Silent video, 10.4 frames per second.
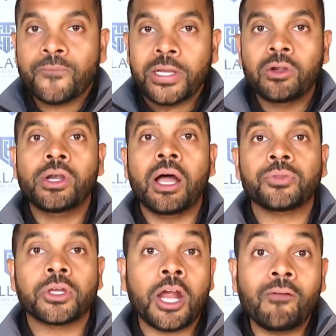figure
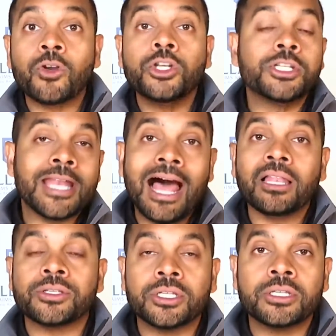out the coverage
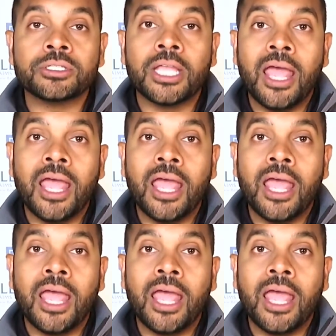analysis,